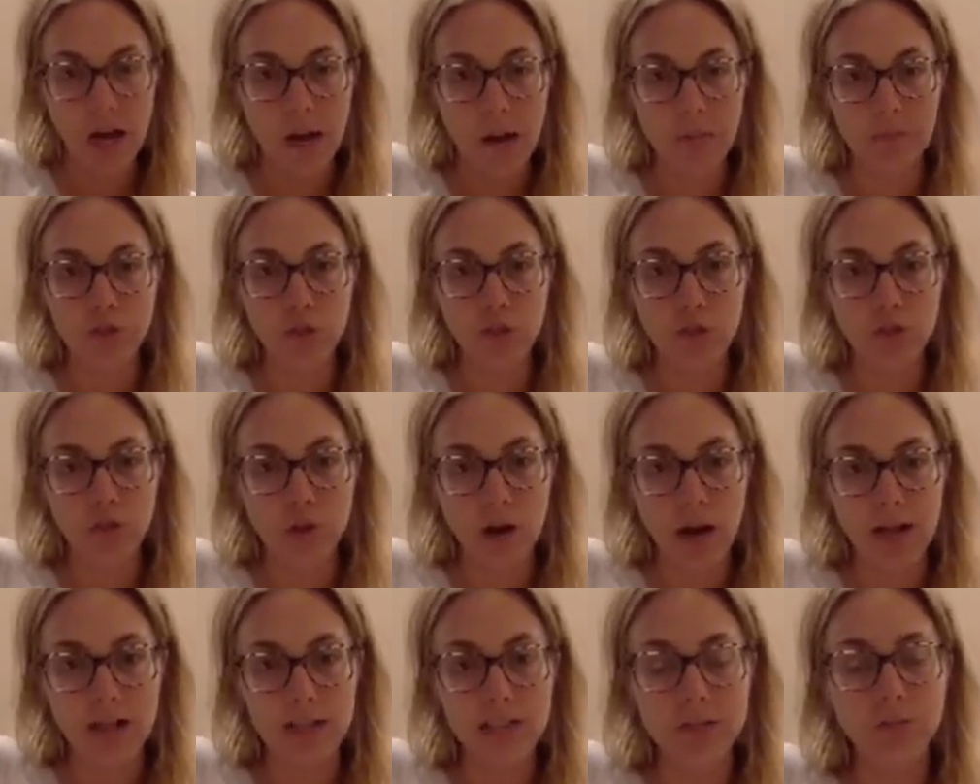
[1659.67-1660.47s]

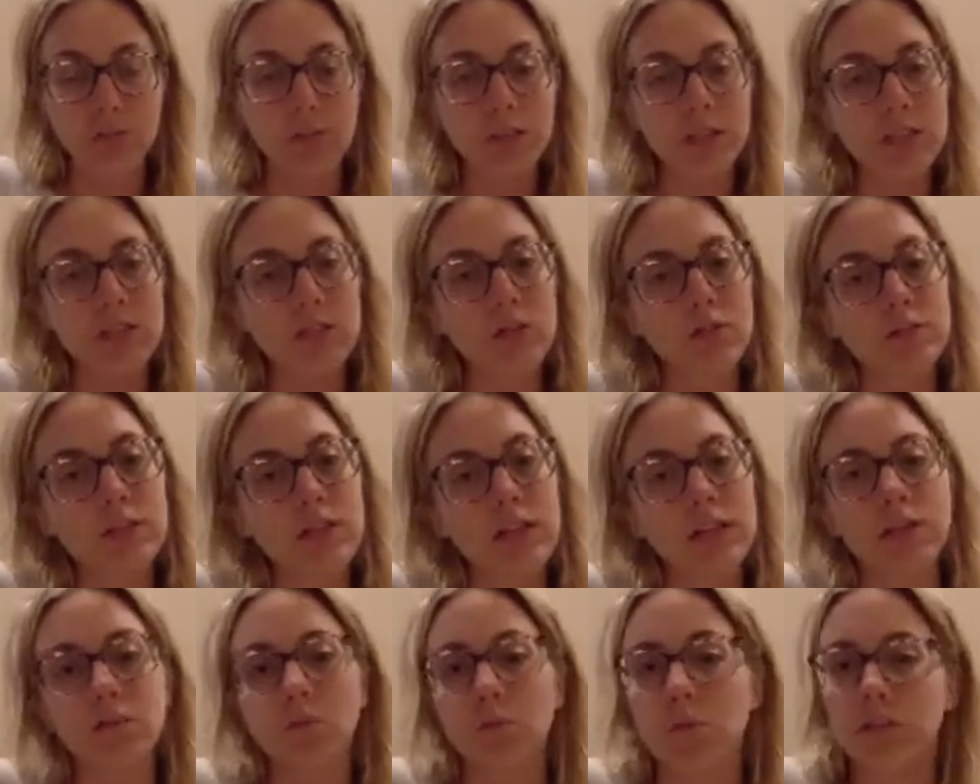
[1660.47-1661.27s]
stressed, please don't
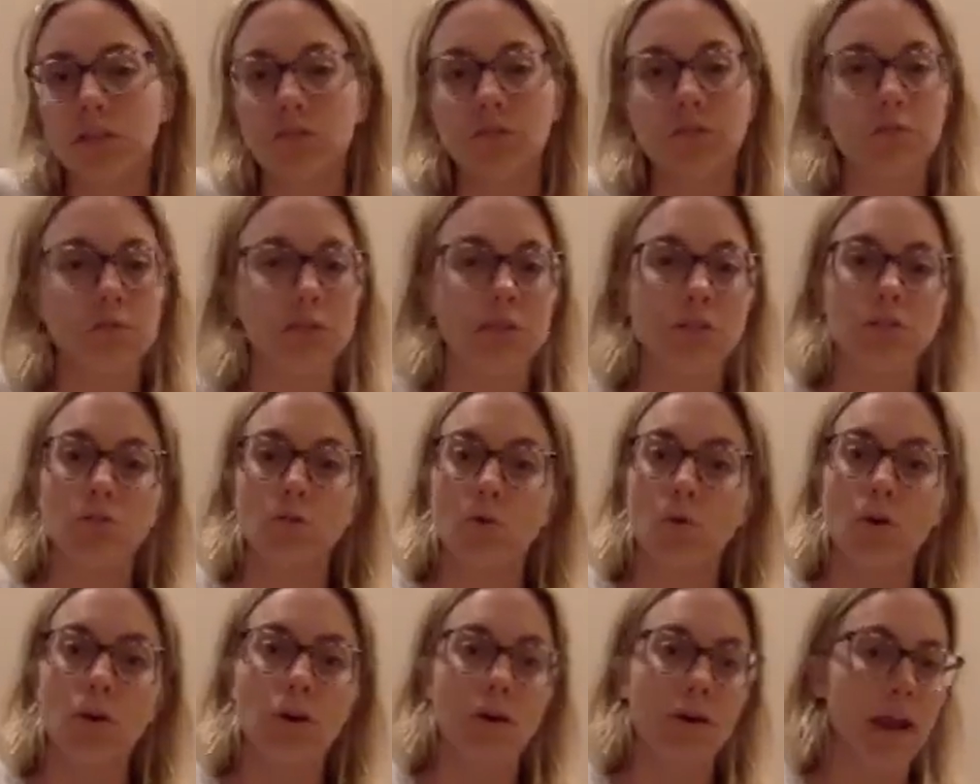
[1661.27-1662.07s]
take the ones from the
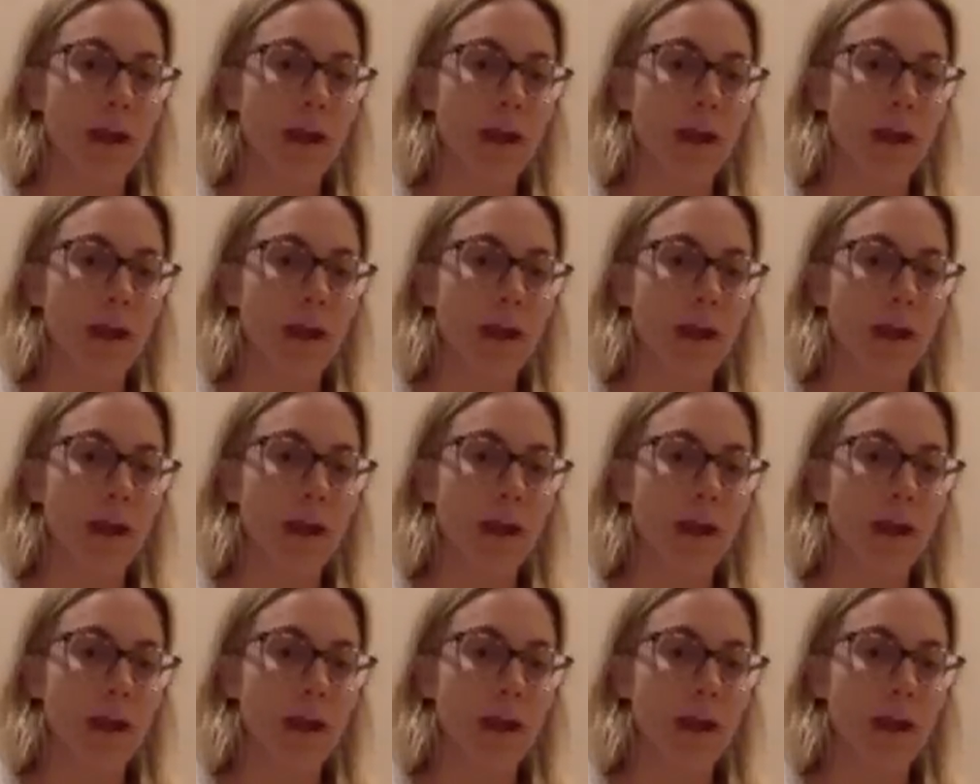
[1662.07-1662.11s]
store